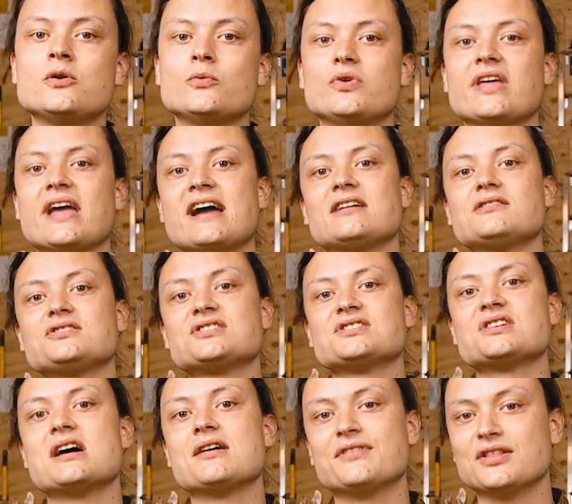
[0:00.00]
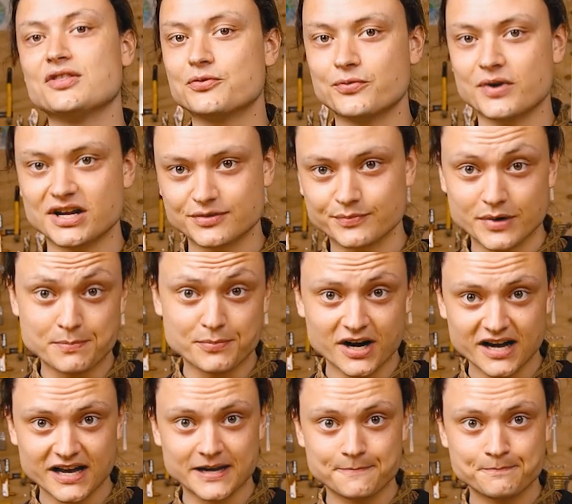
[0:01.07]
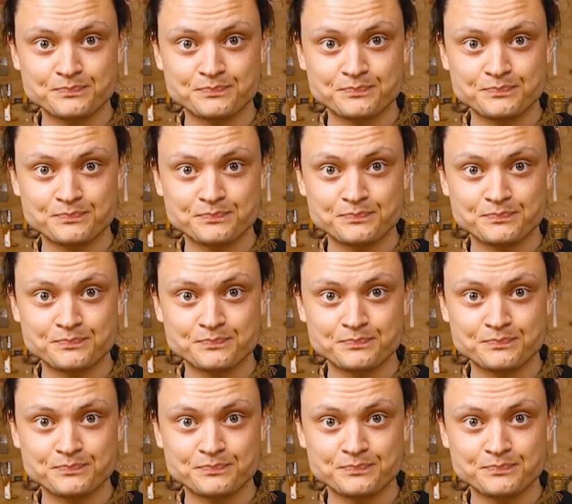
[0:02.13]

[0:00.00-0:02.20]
without starving the Raspberry Pi.